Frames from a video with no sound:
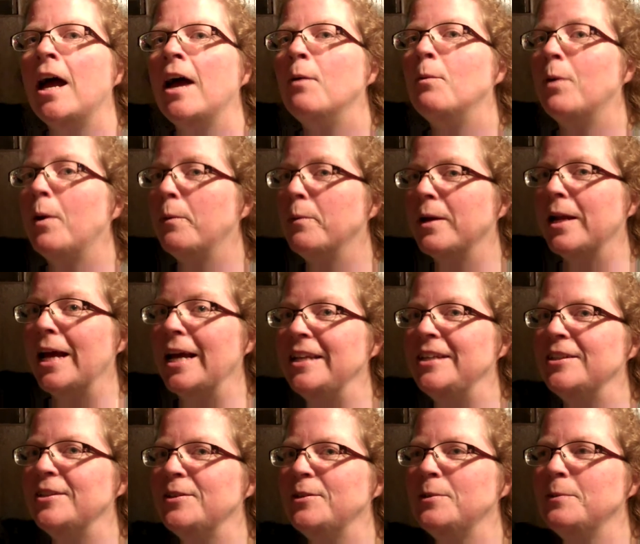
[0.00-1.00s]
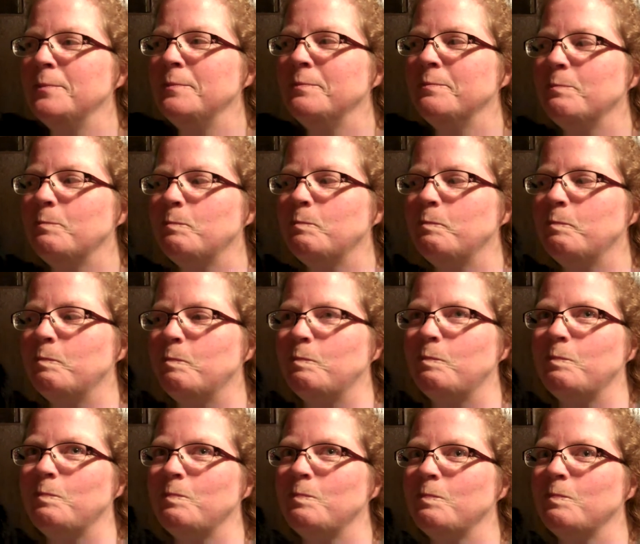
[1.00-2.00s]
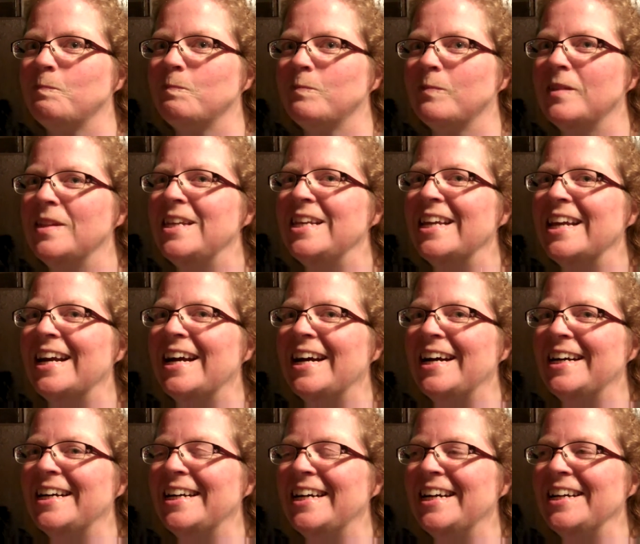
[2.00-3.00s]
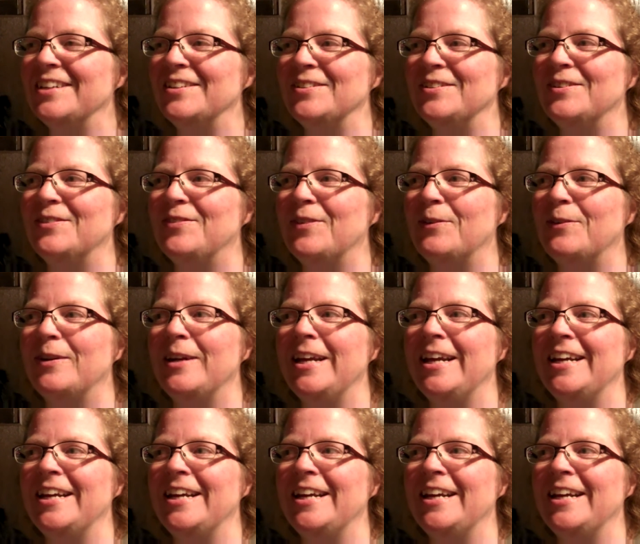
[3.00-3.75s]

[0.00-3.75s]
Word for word: What would I do? Hmm. Yeah, I don't know if I want to